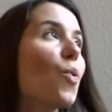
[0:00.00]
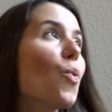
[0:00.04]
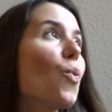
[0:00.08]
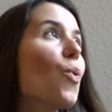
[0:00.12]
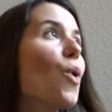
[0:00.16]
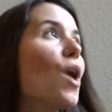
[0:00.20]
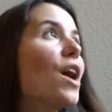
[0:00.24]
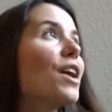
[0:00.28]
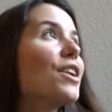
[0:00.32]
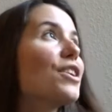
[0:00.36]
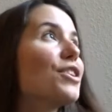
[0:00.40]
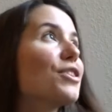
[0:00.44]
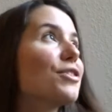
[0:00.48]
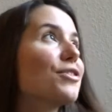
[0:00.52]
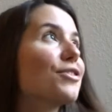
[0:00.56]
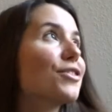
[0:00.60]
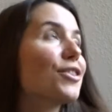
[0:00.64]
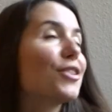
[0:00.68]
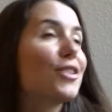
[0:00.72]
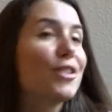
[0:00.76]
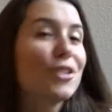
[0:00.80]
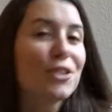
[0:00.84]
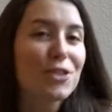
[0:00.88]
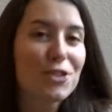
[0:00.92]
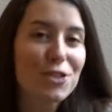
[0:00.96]

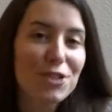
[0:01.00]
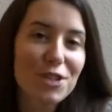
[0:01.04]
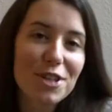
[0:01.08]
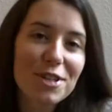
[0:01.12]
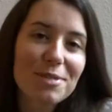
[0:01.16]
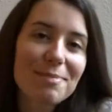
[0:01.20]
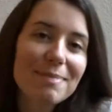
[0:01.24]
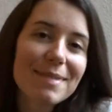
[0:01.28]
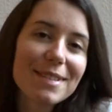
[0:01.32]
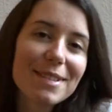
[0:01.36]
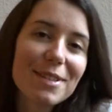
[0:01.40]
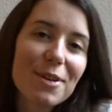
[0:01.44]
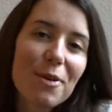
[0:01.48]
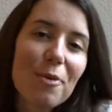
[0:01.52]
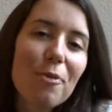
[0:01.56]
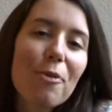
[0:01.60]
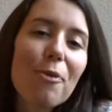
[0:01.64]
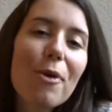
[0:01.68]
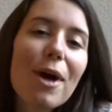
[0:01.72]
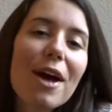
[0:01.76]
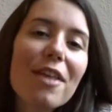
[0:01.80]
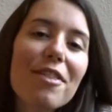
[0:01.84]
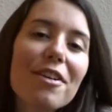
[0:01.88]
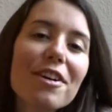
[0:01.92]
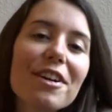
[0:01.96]
wonderful German
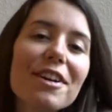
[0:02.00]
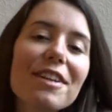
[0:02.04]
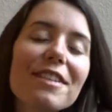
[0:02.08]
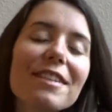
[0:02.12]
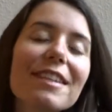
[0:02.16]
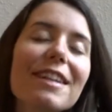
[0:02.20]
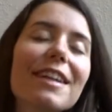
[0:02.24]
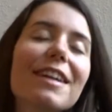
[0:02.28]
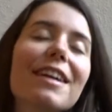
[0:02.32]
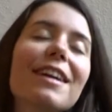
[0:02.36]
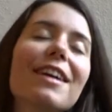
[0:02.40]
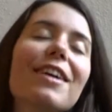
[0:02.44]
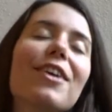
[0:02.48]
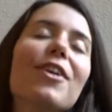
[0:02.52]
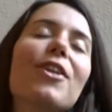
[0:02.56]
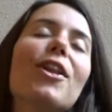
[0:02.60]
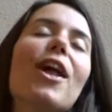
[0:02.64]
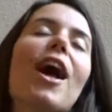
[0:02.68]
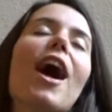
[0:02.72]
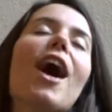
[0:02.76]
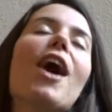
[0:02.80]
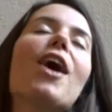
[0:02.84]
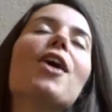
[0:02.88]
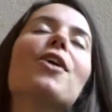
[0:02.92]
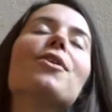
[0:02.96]
weather, the
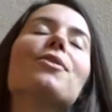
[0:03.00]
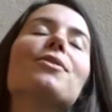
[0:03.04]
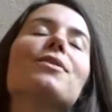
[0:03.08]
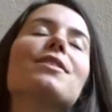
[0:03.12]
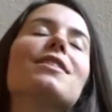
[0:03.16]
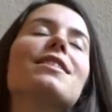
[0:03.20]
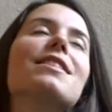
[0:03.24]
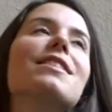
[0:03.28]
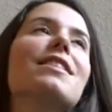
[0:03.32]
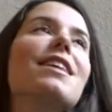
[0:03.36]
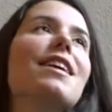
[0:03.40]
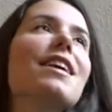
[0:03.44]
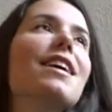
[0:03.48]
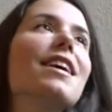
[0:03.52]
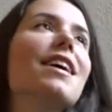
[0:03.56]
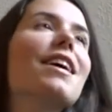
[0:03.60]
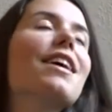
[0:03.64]
clouds,